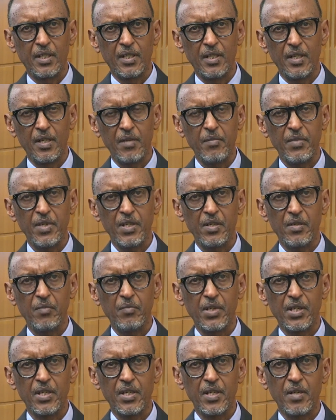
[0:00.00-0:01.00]
let me
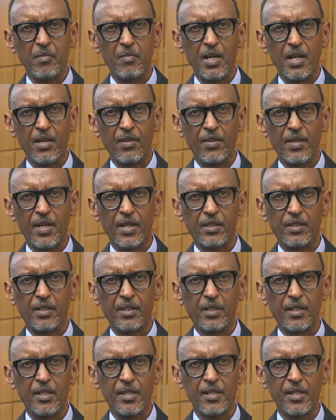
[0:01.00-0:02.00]
begin by
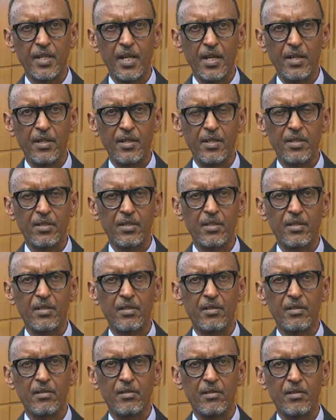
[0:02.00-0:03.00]
thanking His
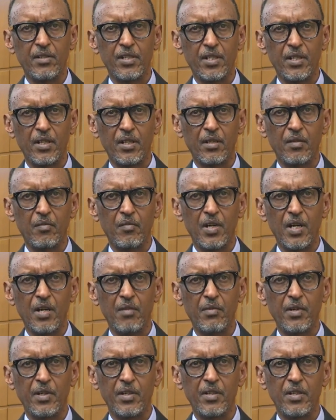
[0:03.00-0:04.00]
Highness Sheikh
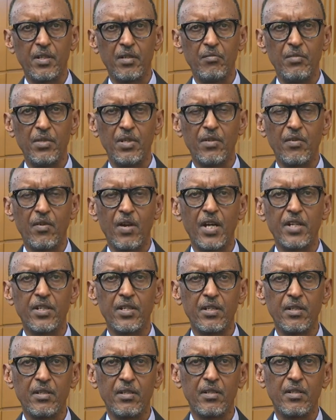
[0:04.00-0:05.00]
Mohammed bin
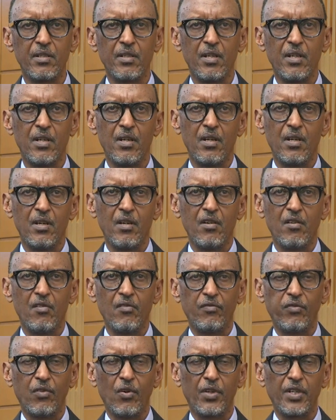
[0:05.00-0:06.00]
Rashid
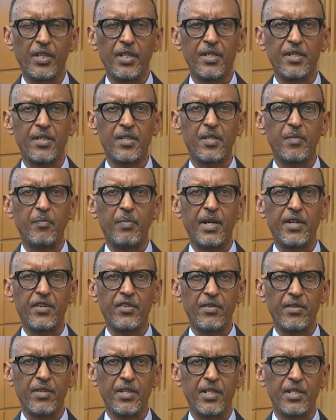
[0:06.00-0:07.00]
for his
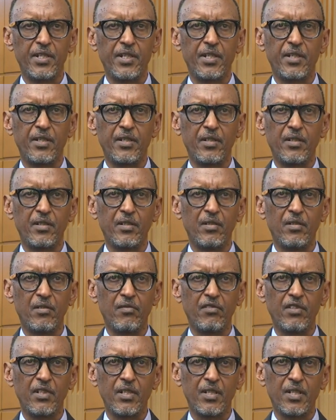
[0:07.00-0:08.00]
patronage
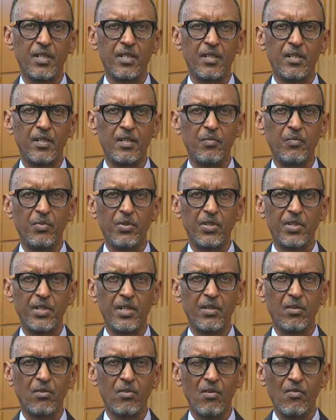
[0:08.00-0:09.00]
of this
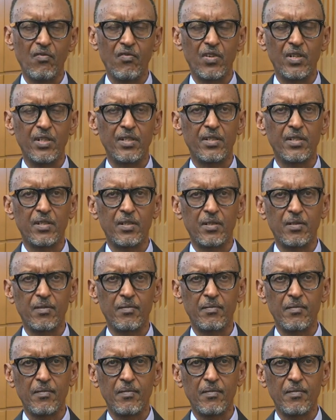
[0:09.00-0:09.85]
important conference